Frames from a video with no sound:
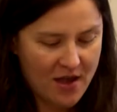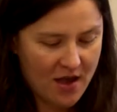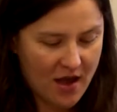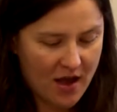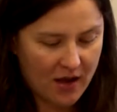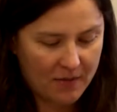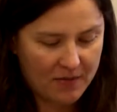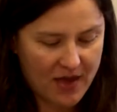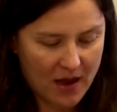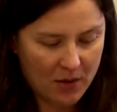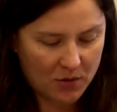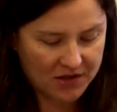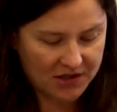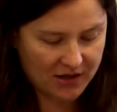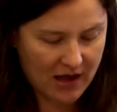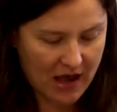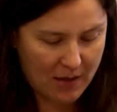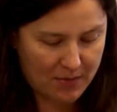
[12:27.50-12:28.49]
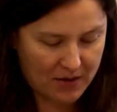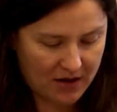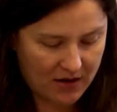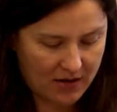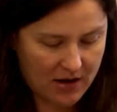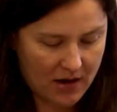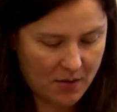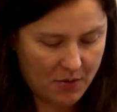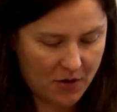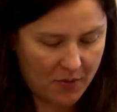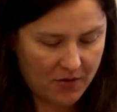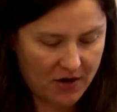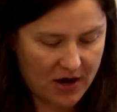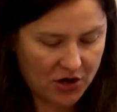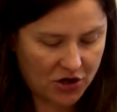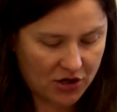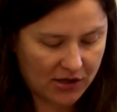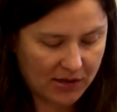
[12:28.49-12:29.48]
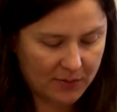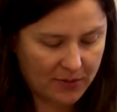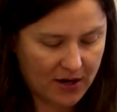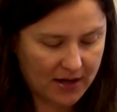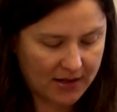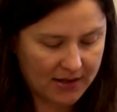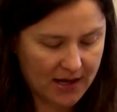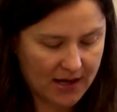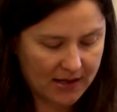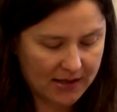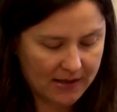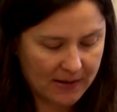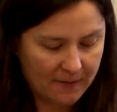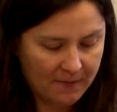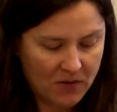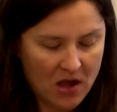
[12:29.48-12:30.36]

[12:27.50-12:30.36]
Um, that will still happen in the appropriations process.